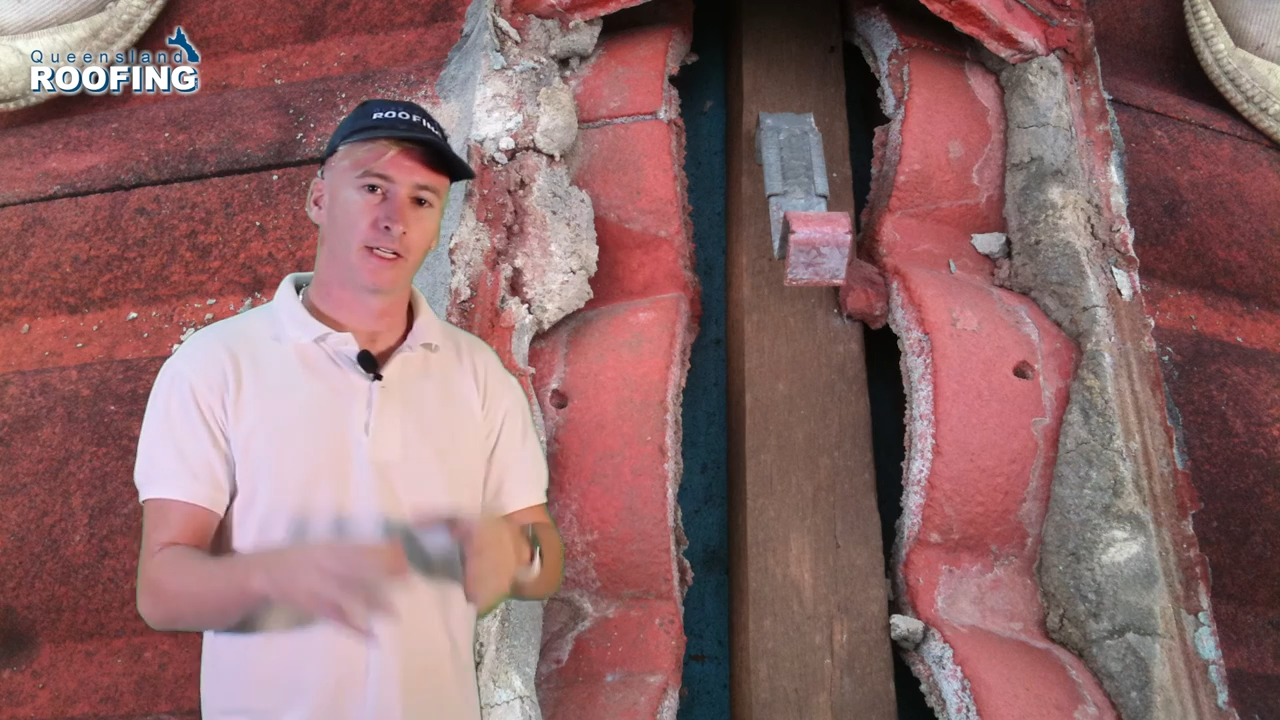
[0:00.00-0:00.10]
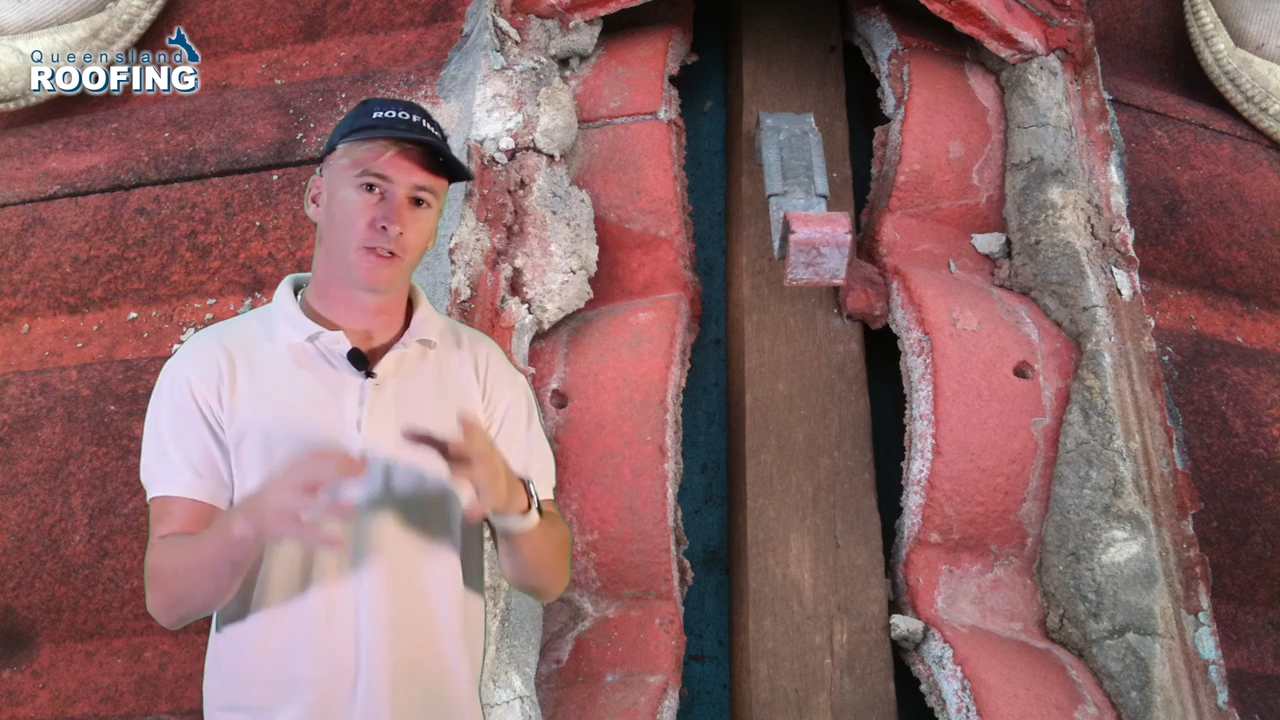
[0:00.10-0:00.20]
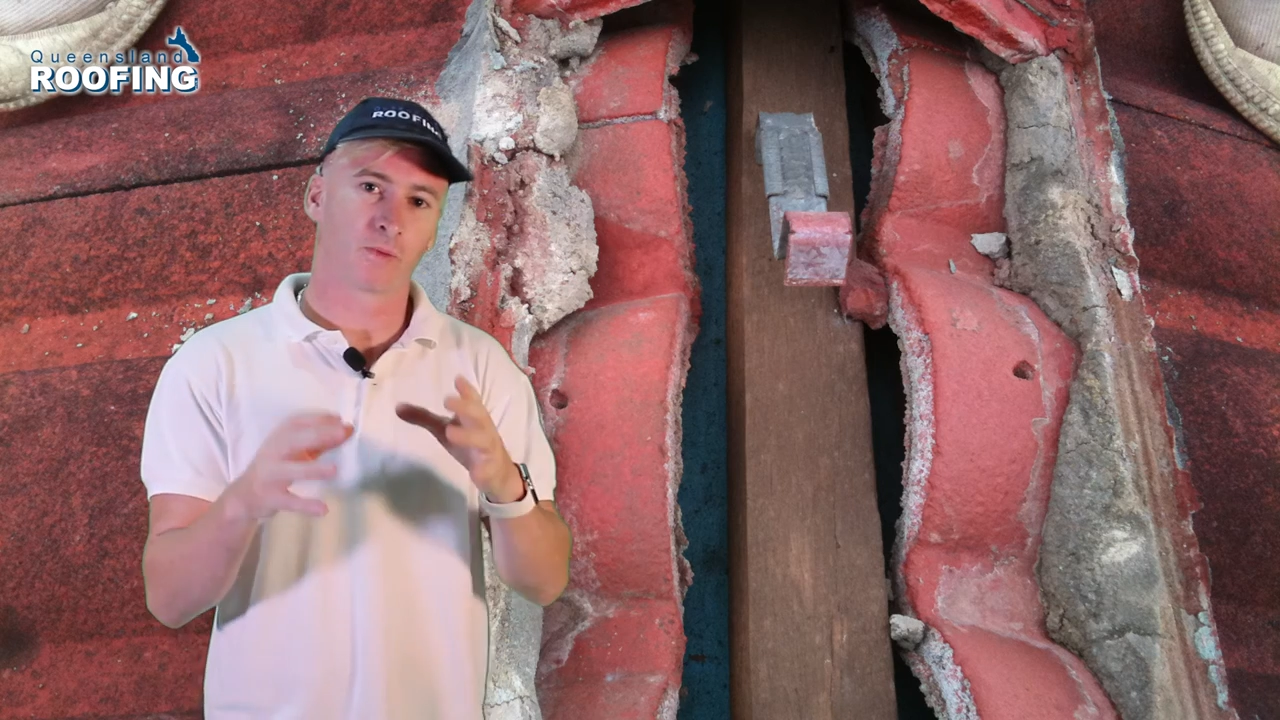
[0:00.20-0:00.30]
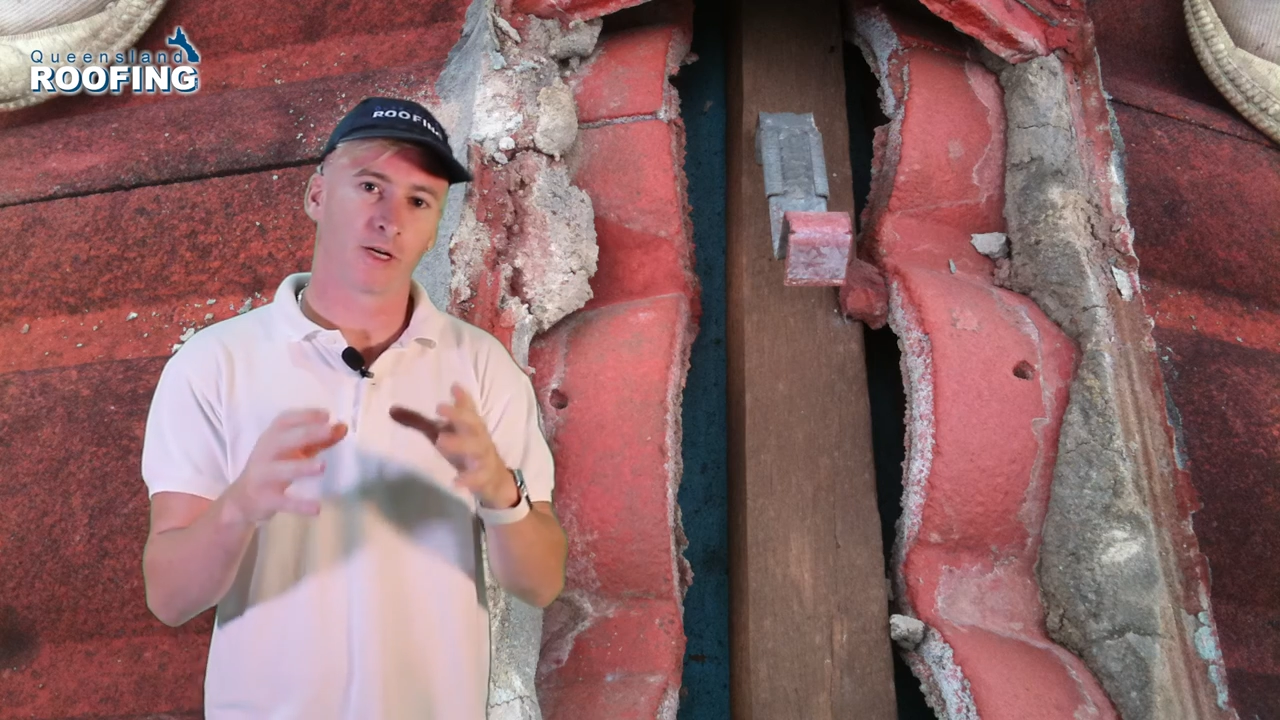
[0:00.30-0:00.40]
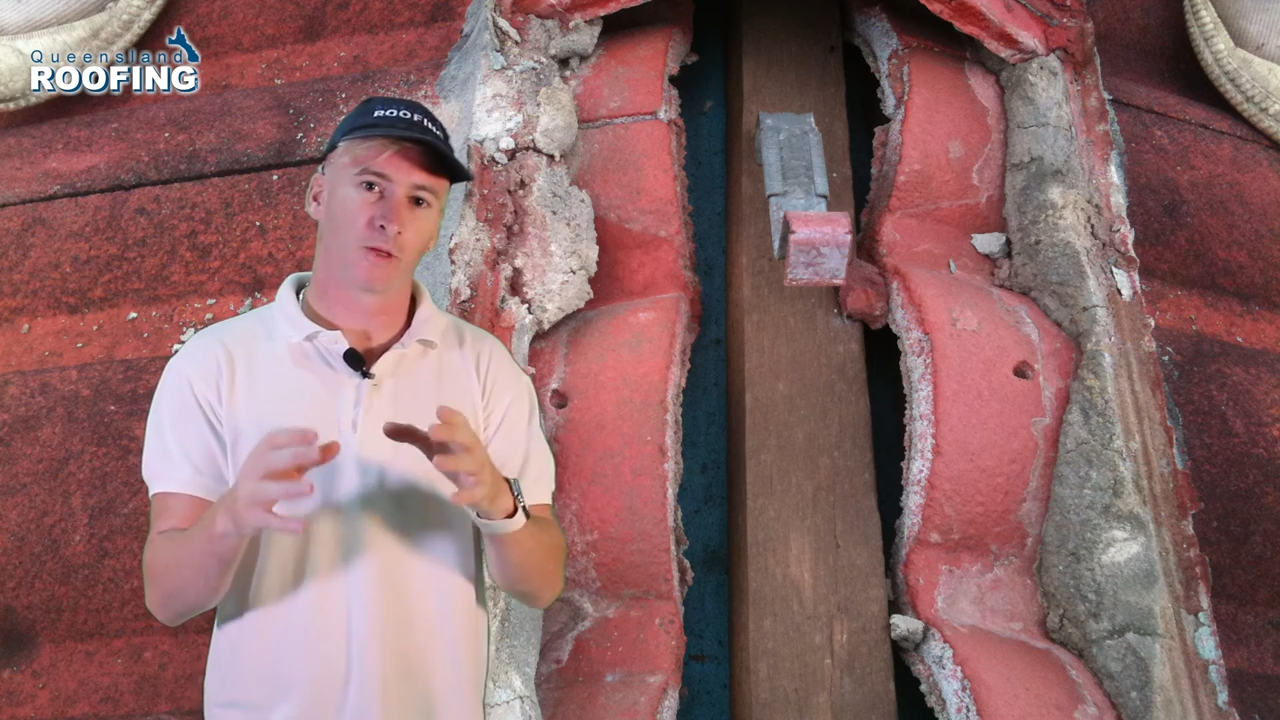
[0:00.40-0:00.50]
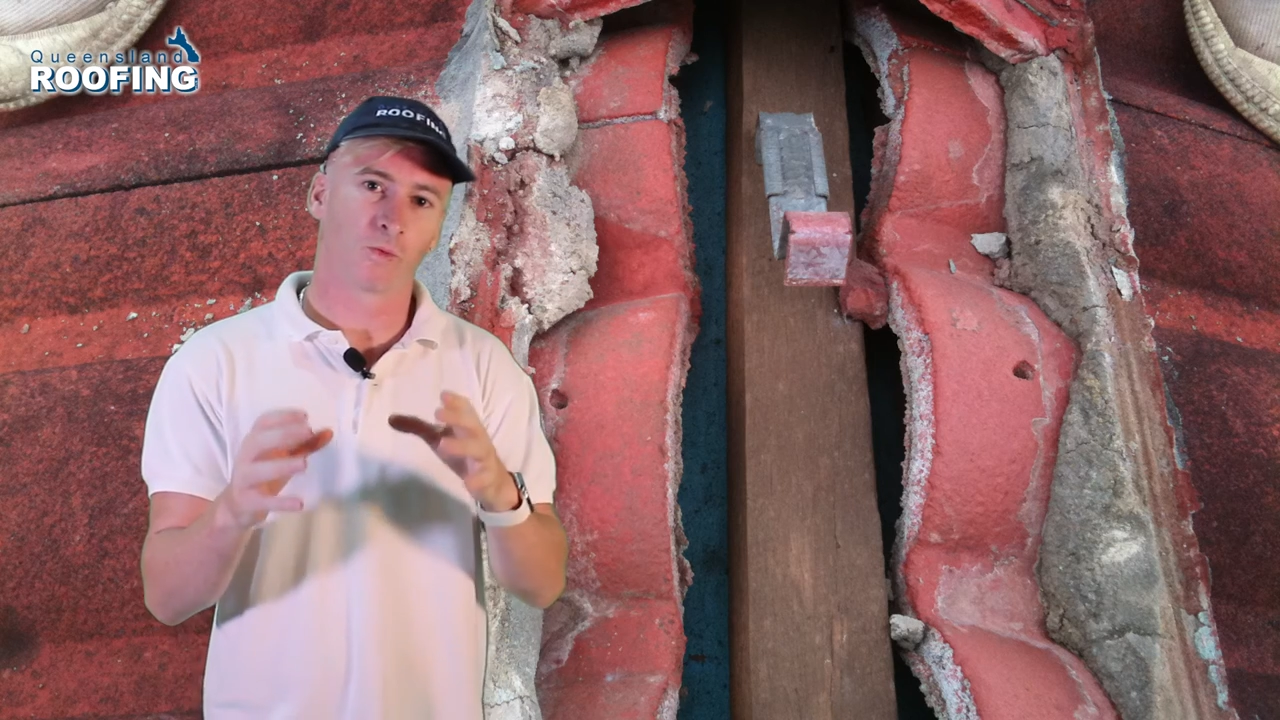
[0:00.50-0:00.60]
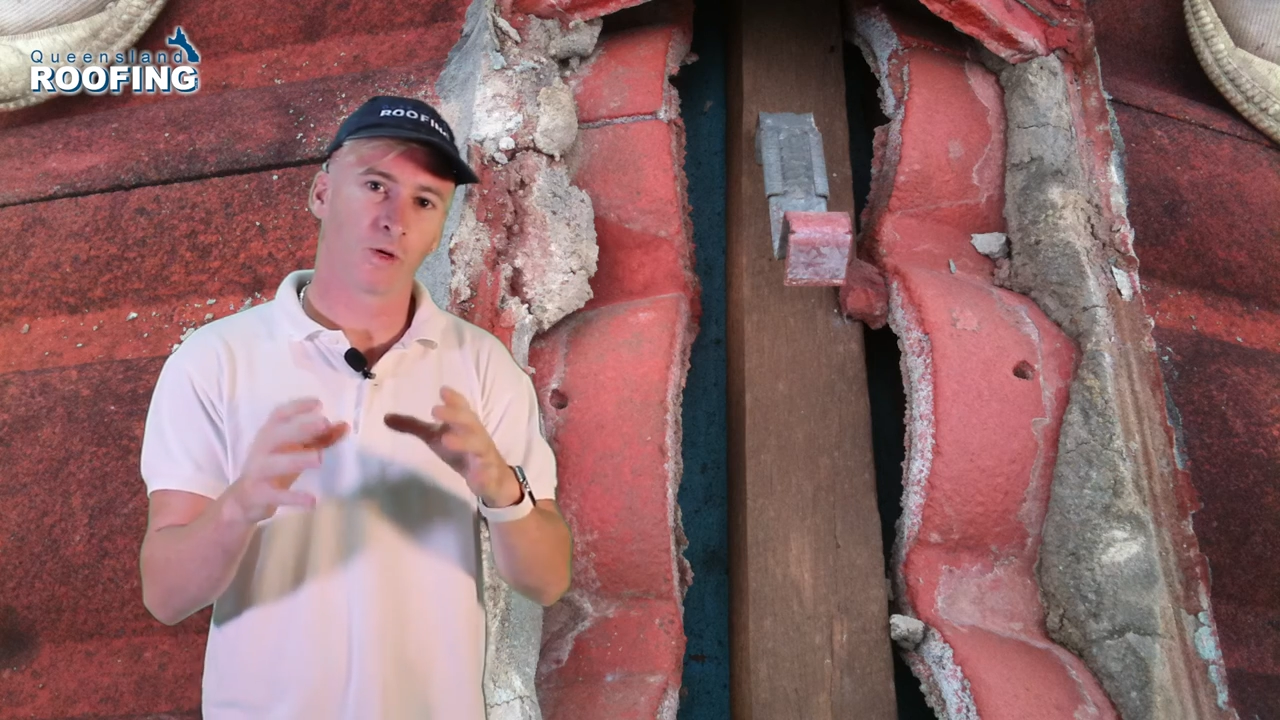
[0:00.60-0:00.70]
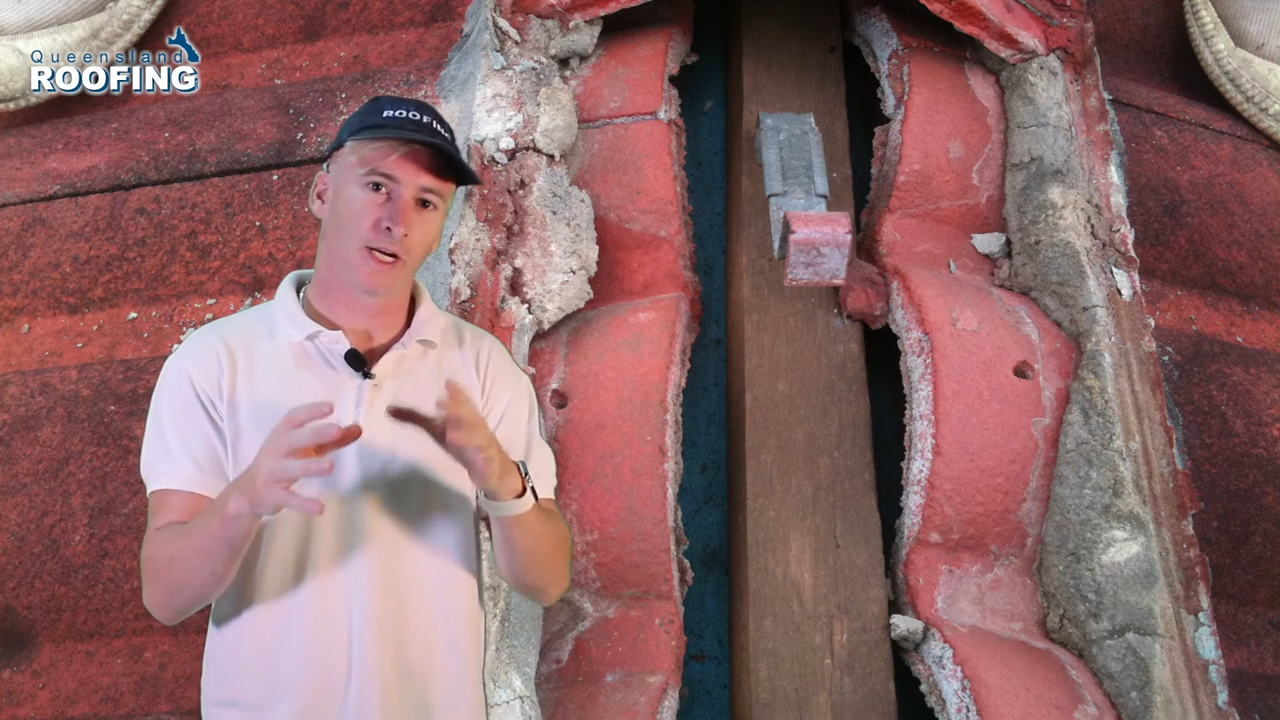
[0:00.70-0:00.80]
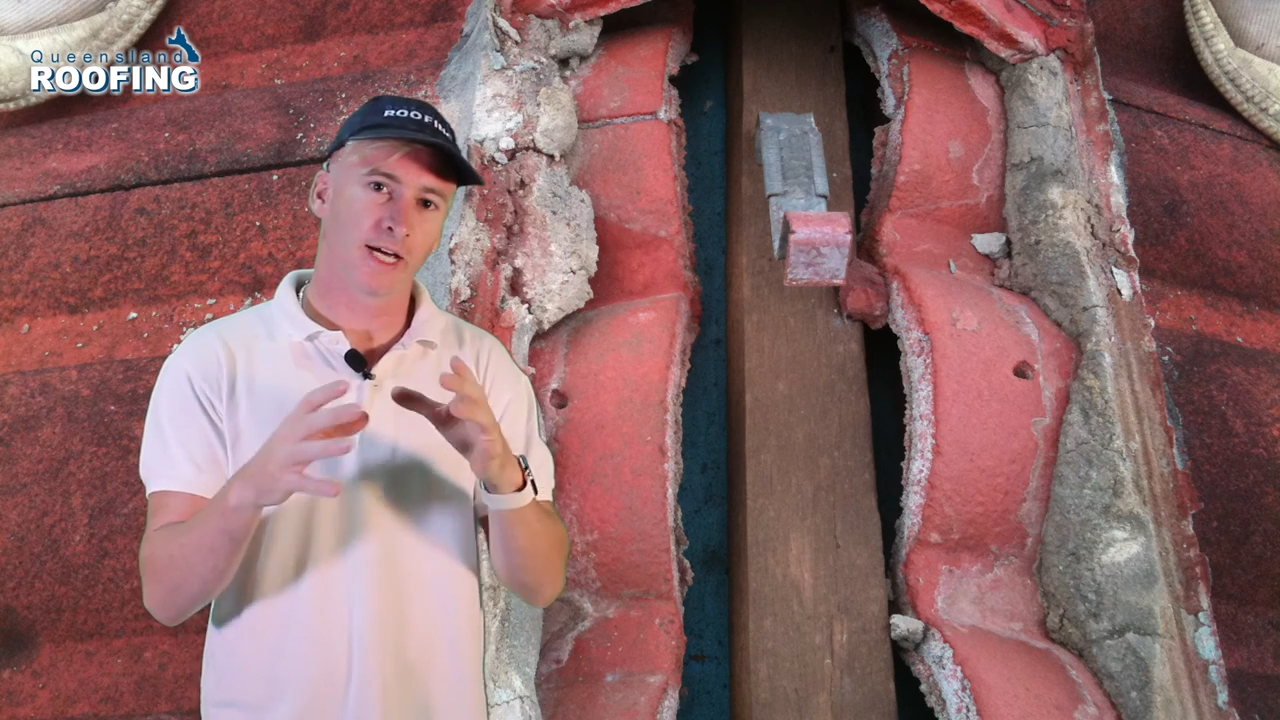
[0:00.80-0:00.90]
is where the water